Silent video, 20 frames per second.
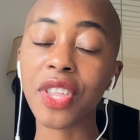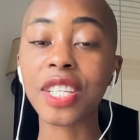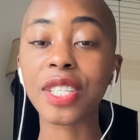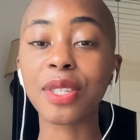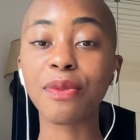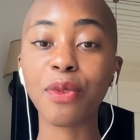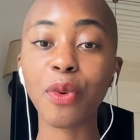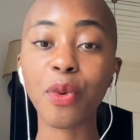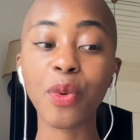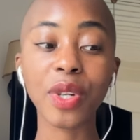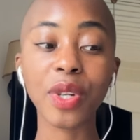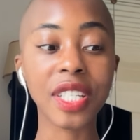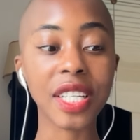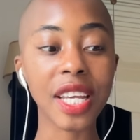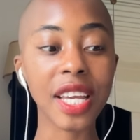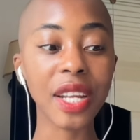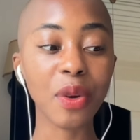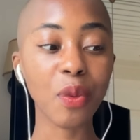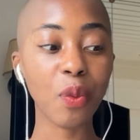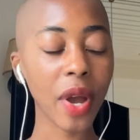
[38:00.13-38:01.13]
forward
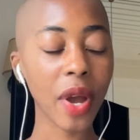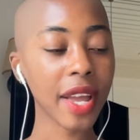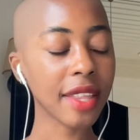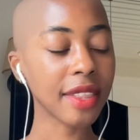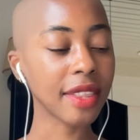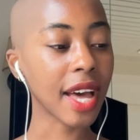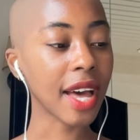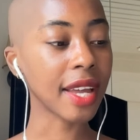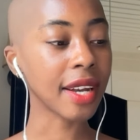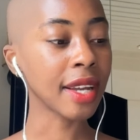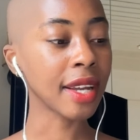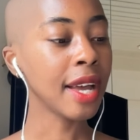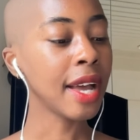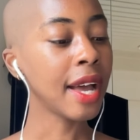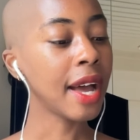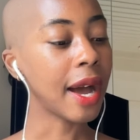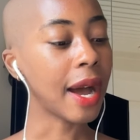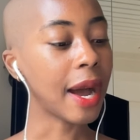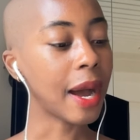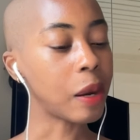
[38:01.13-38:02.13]
in a way that
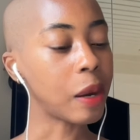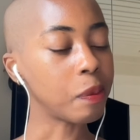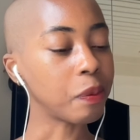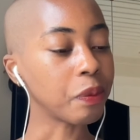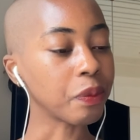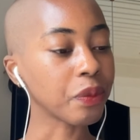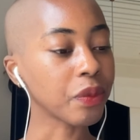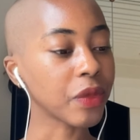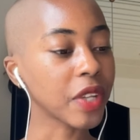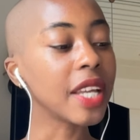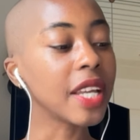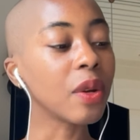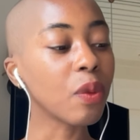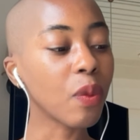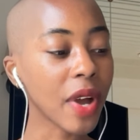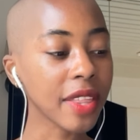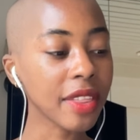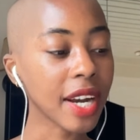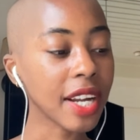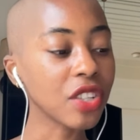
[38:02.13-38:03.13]
Um, in a
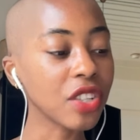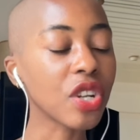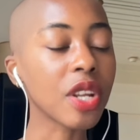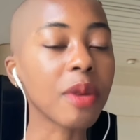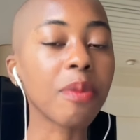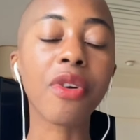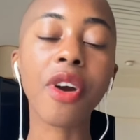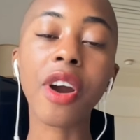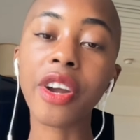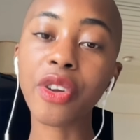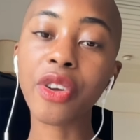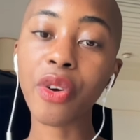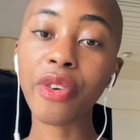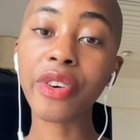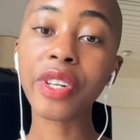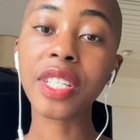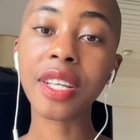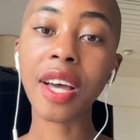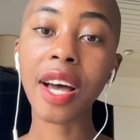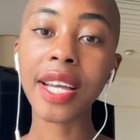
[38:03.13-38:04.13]
way that actually
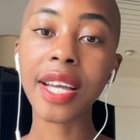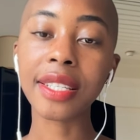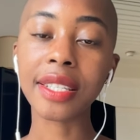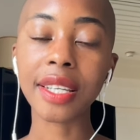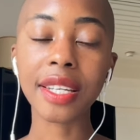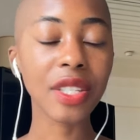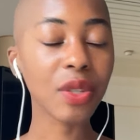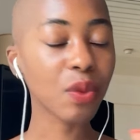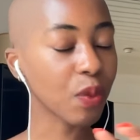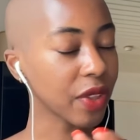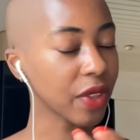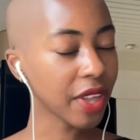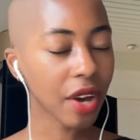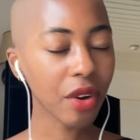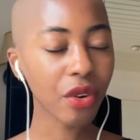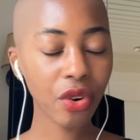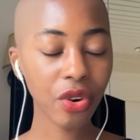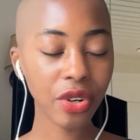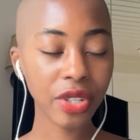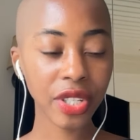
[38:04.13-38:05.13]
prioritizes without
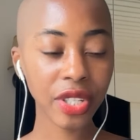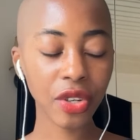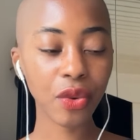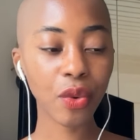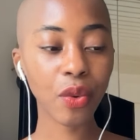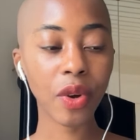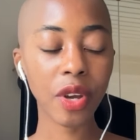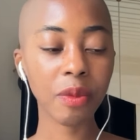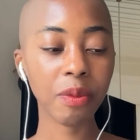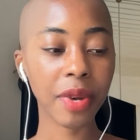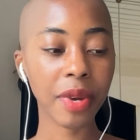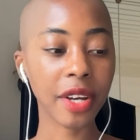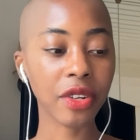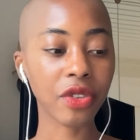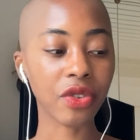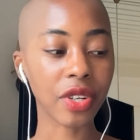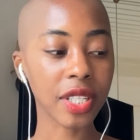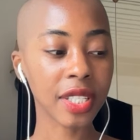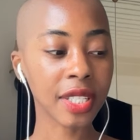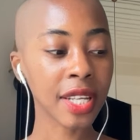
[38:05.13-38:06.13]
crossing your own
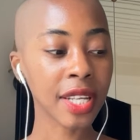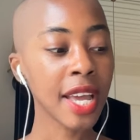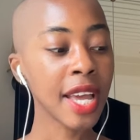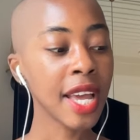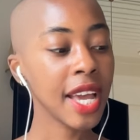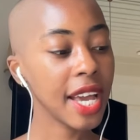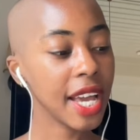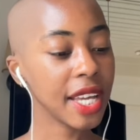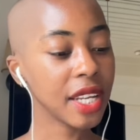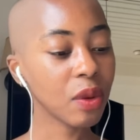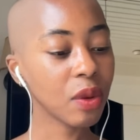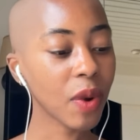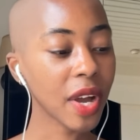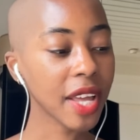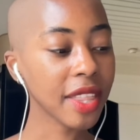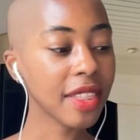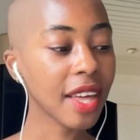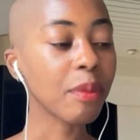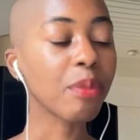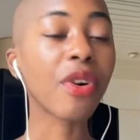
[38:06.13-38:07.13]
boundaries, in a way
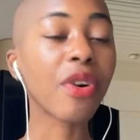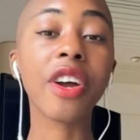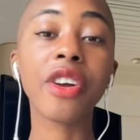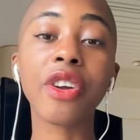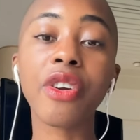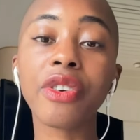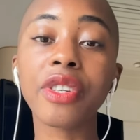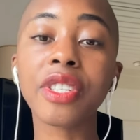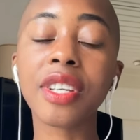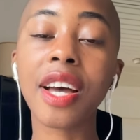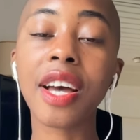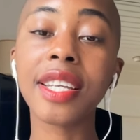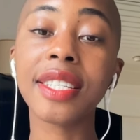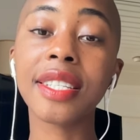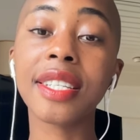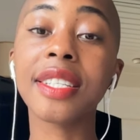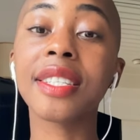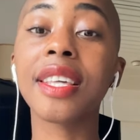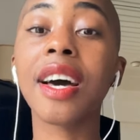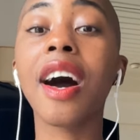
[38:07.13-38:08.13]
that
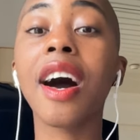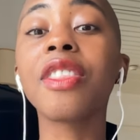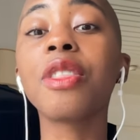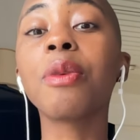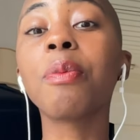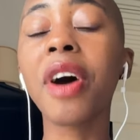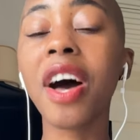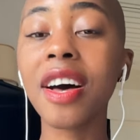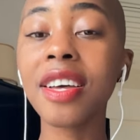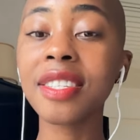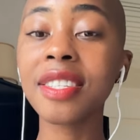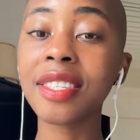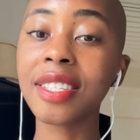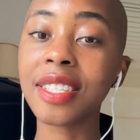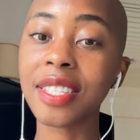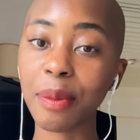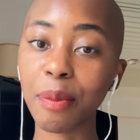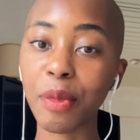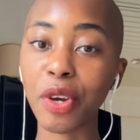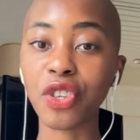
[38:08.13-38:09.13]
prioritizes the other person's
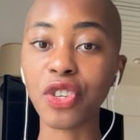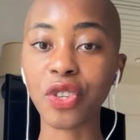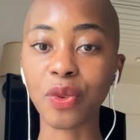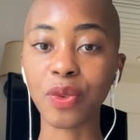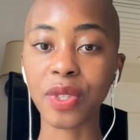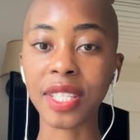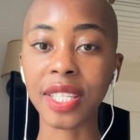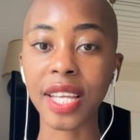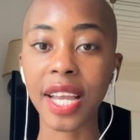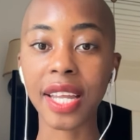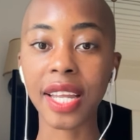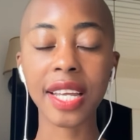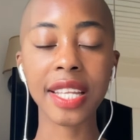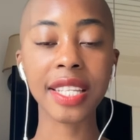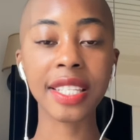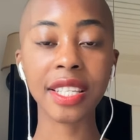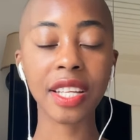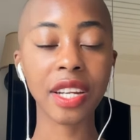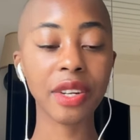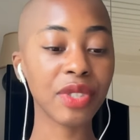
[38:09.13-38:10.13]
emotional state,
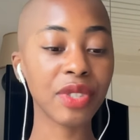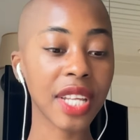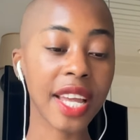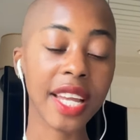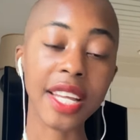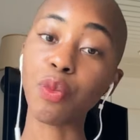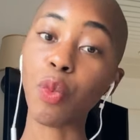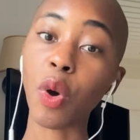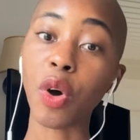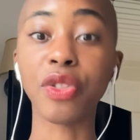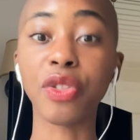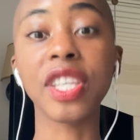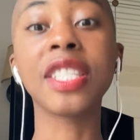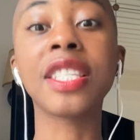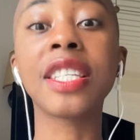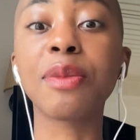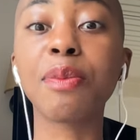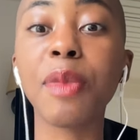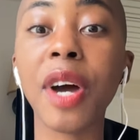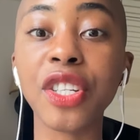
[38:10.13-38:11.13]
instead of saying, well, this
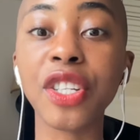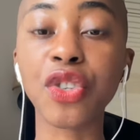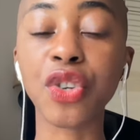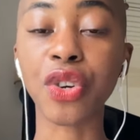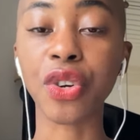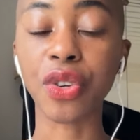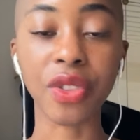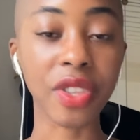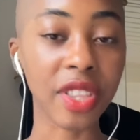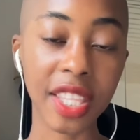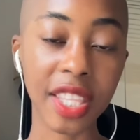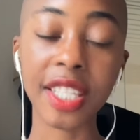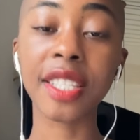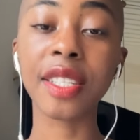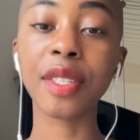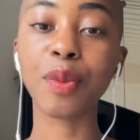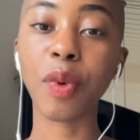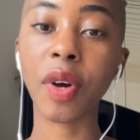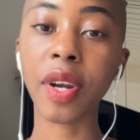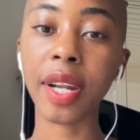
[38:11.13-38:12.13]
is my truth, this is
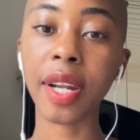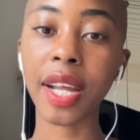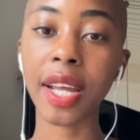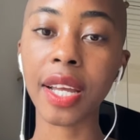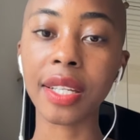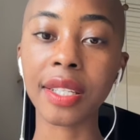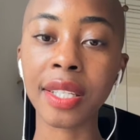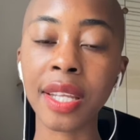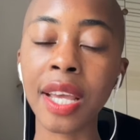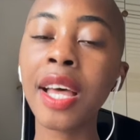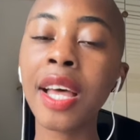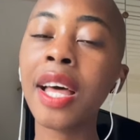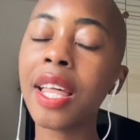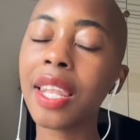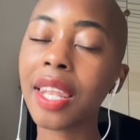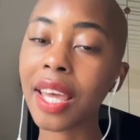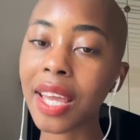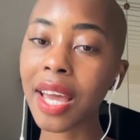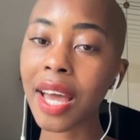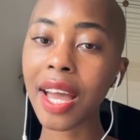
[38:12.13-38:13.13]
what it is.
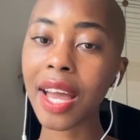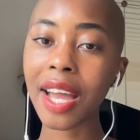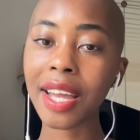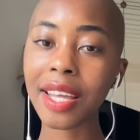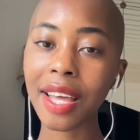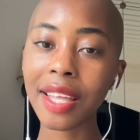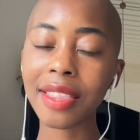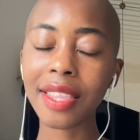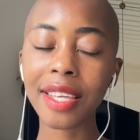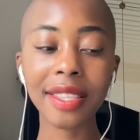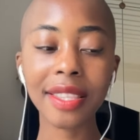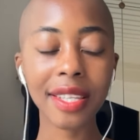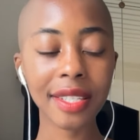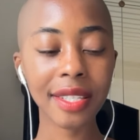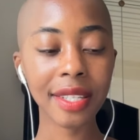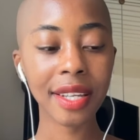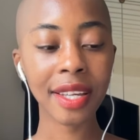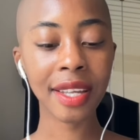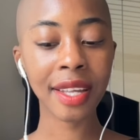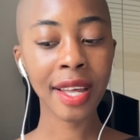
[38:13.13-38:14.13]
Like, I, I think there's a,